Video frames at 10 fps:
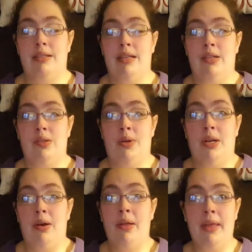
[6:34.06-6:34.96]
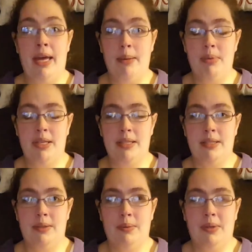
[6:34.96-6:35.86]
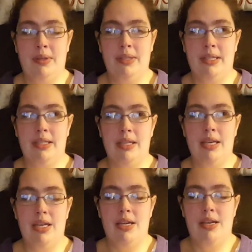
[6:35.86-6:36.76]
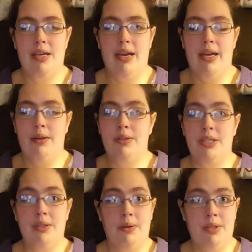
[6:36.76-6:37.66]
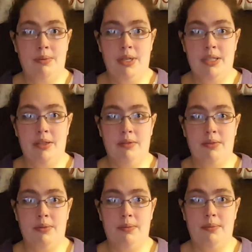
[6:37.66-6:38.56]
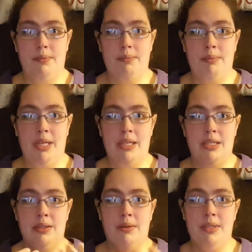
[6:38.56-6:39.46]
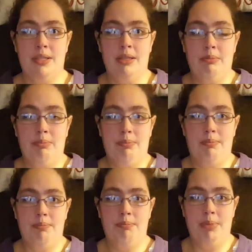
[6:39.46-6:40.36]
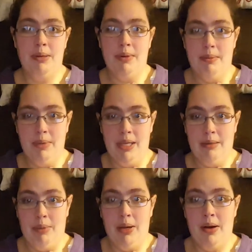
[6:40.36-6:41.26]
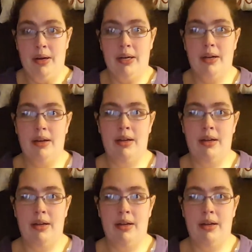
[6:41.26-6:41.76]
enjoying all the happiness in the world, and I know she's always watching over me, and she's always gonna be with me in my heart.